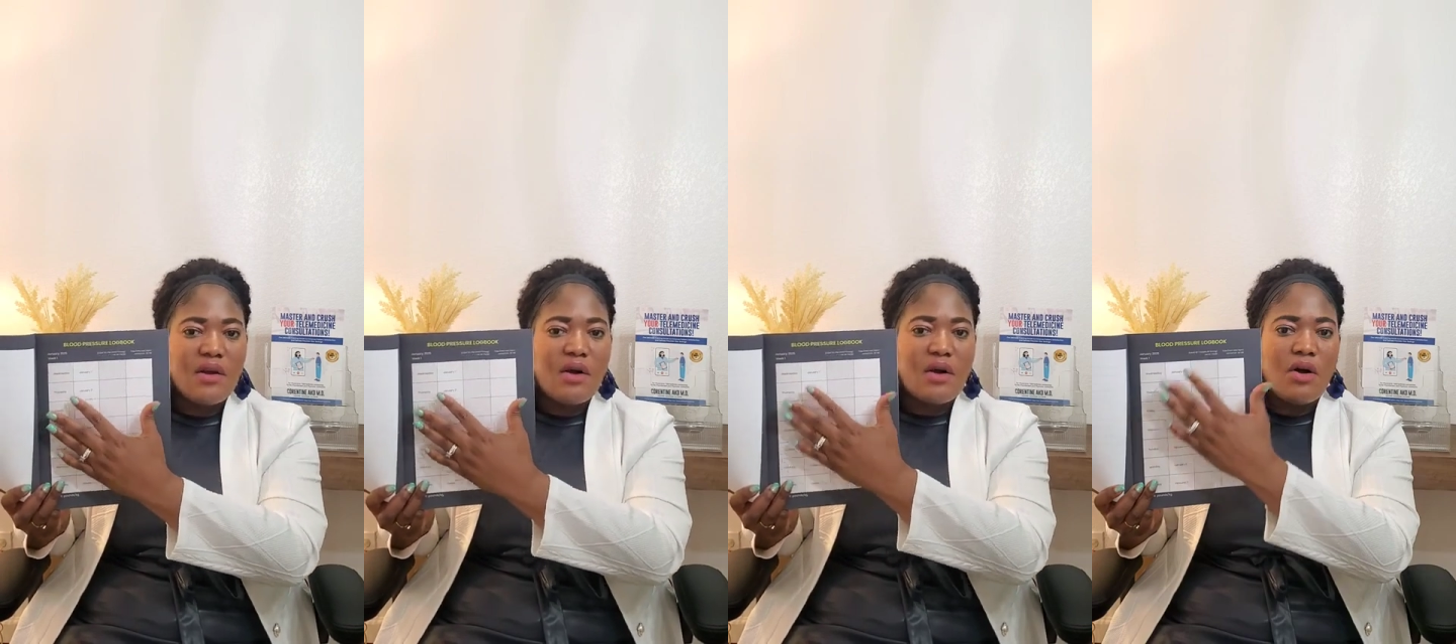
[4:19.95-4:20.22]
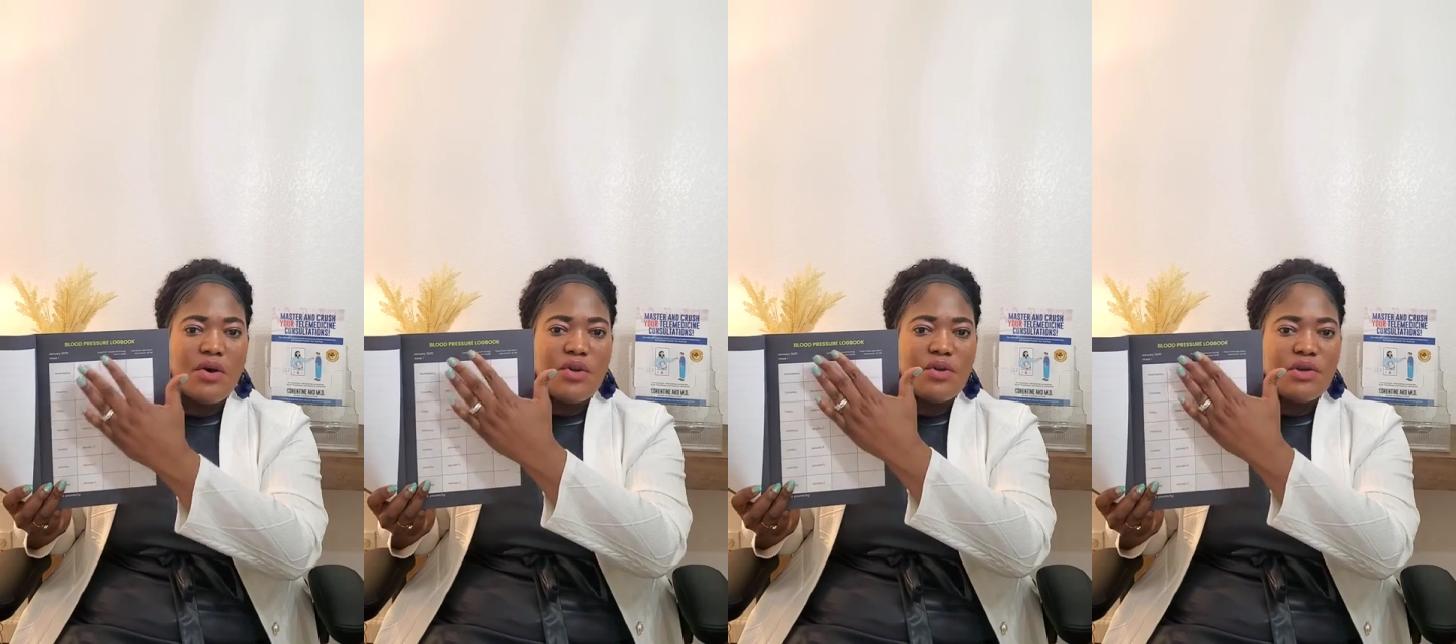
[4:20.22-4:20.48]

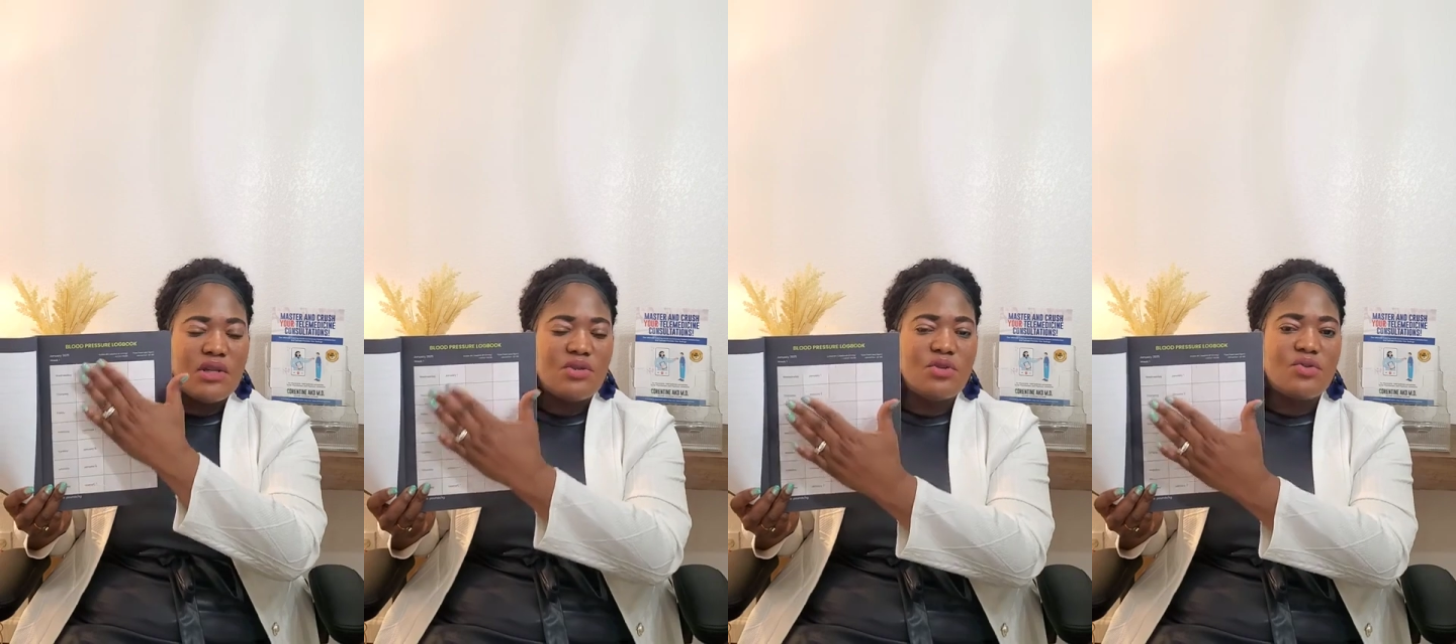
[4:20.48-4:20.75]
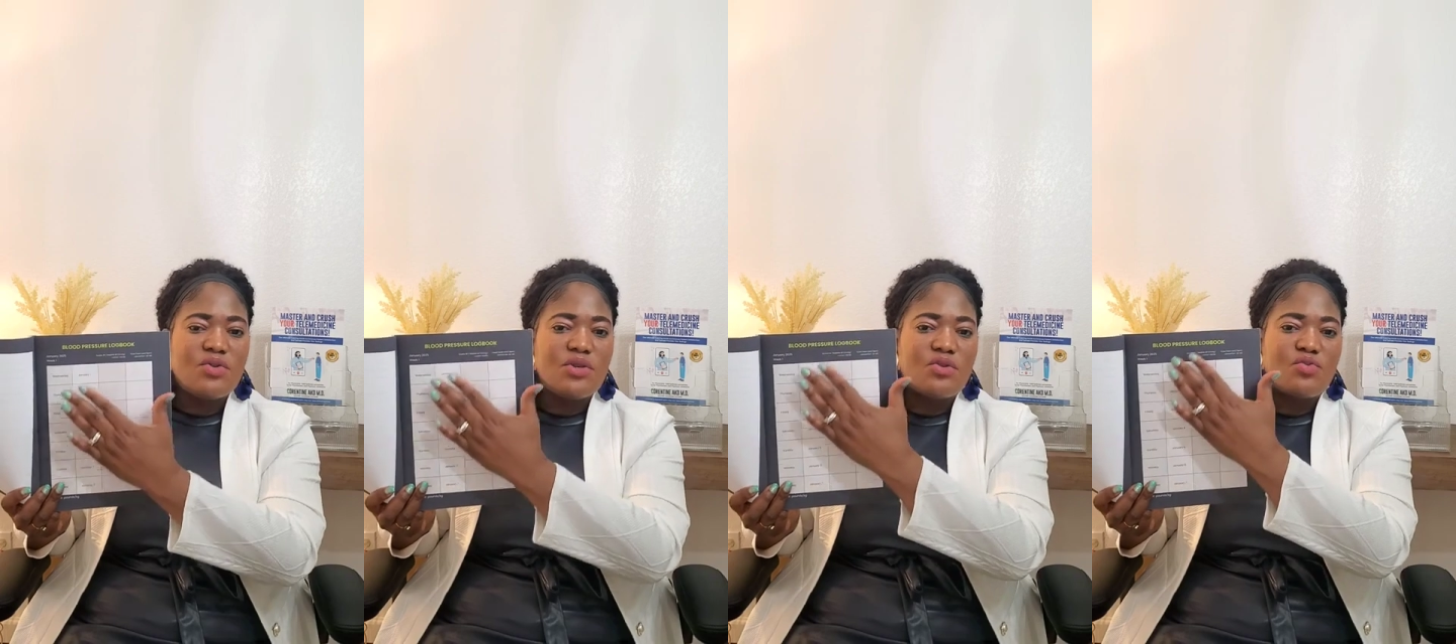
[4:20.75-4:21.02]
All you need to
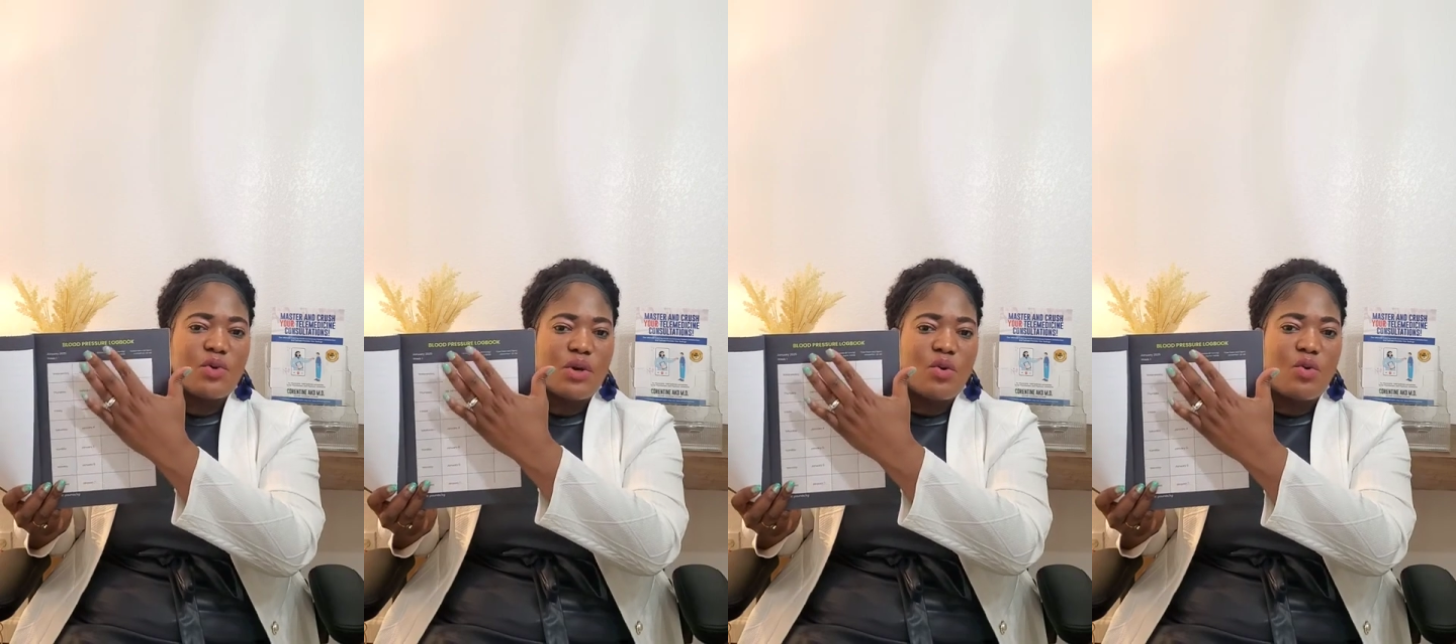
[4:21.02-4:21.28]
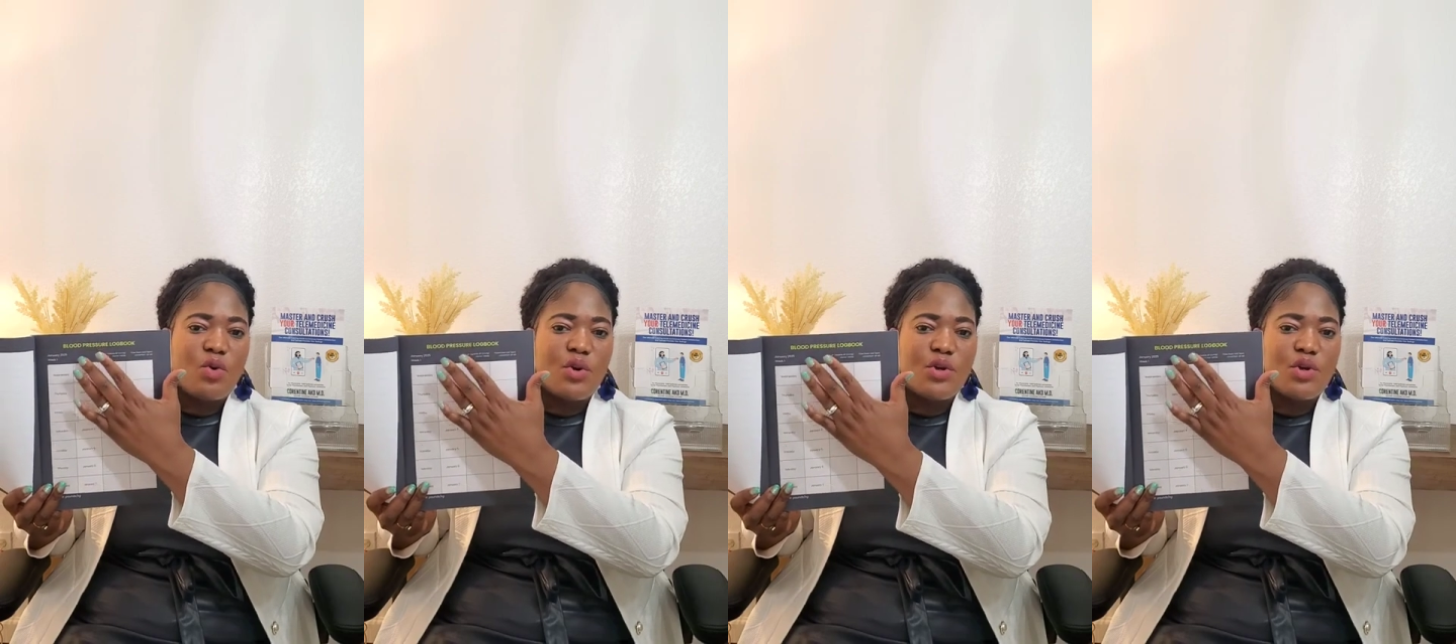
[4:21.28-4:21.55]
do is
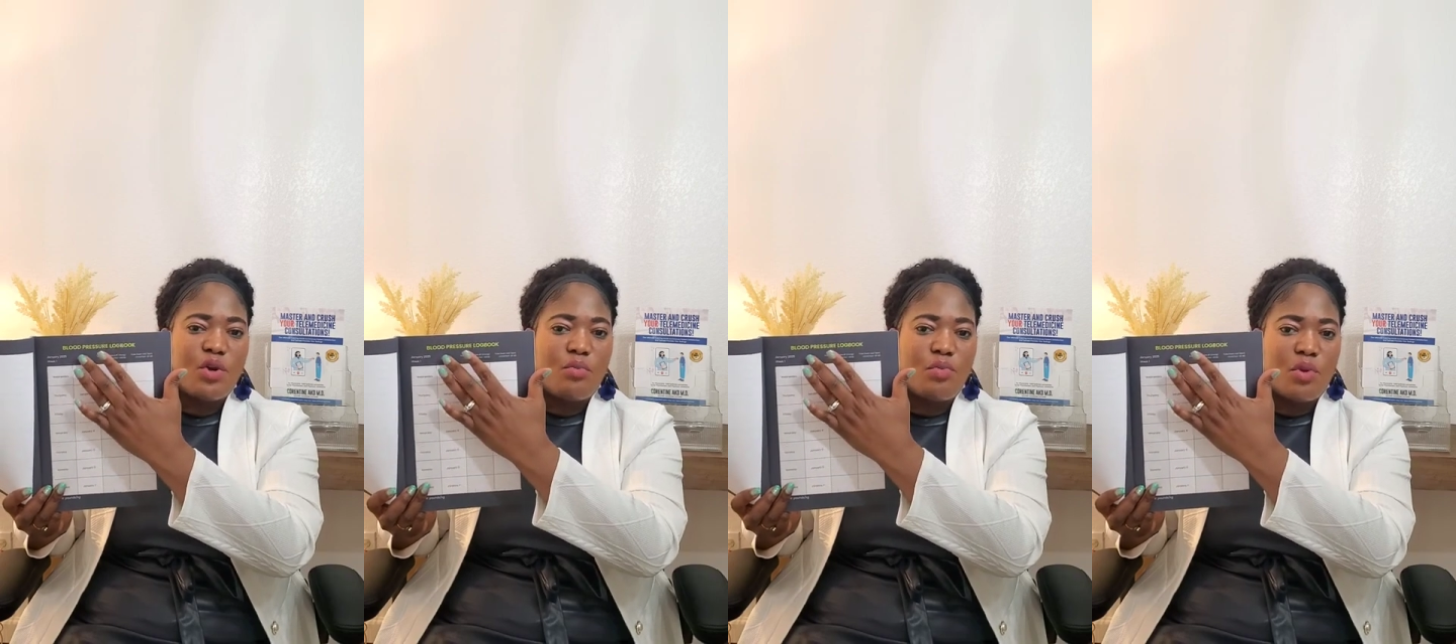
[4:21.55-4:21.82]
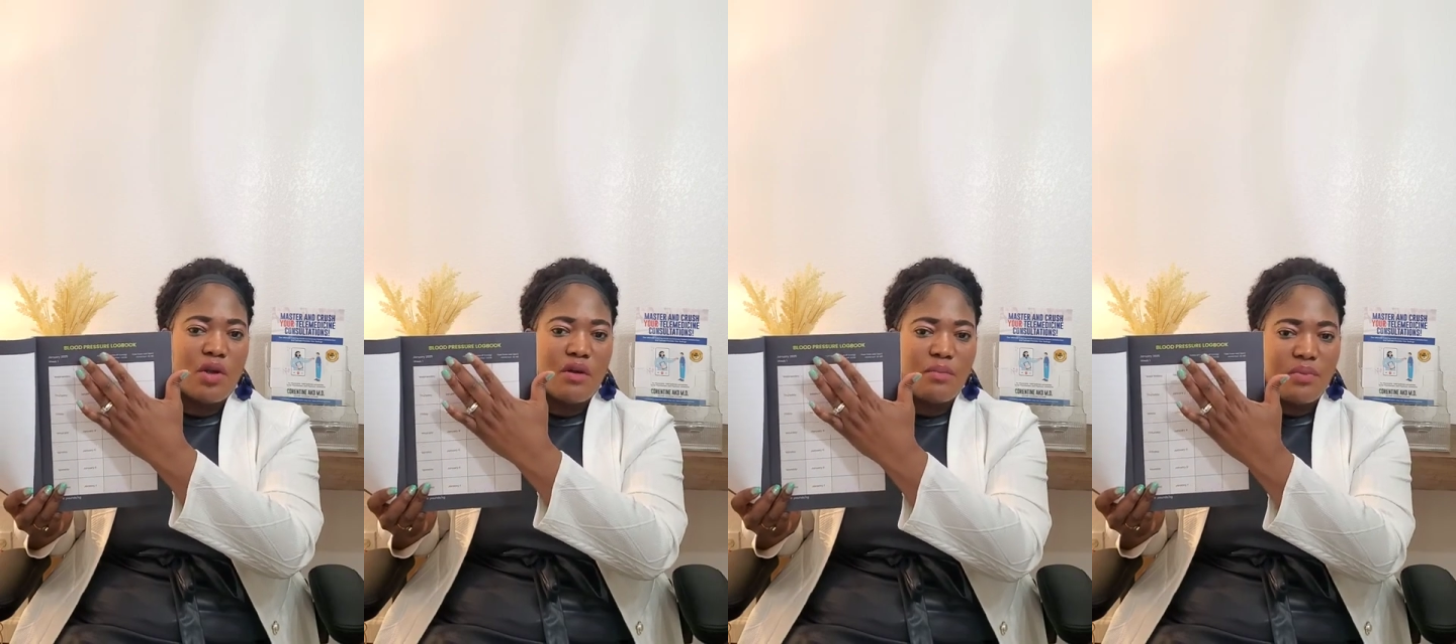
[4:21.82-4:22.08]
record your
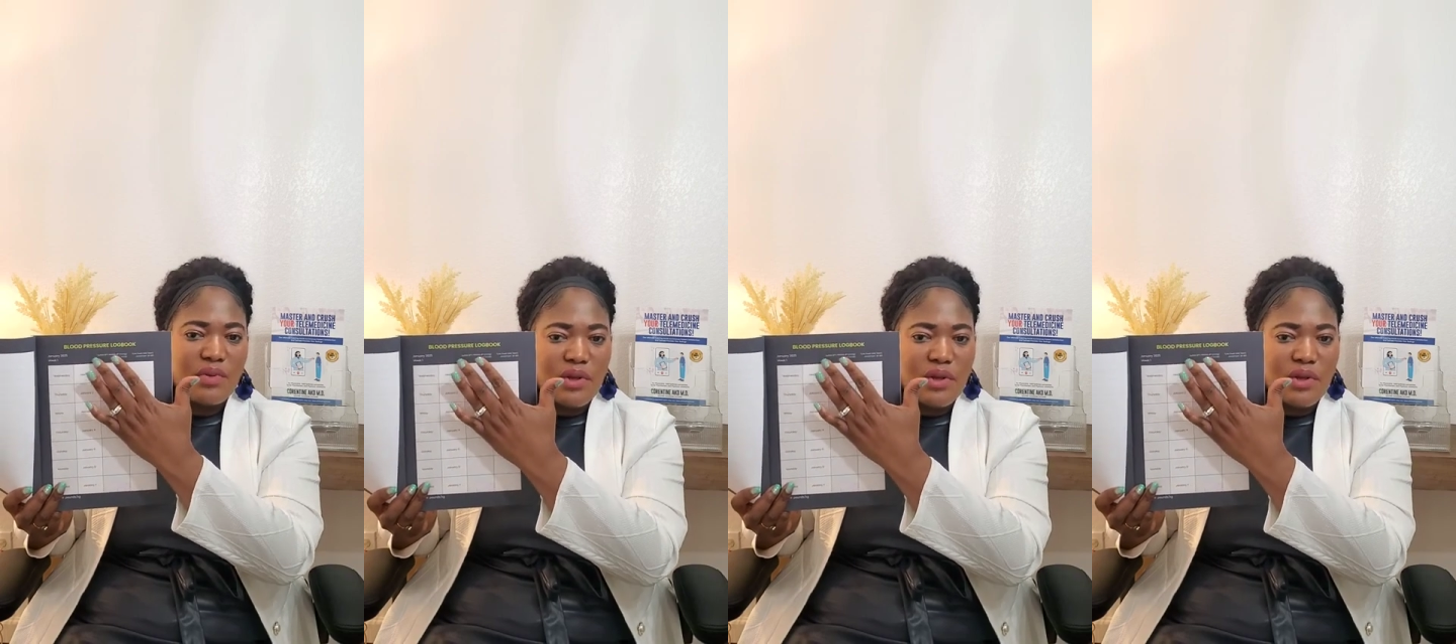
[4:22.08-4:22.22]
blood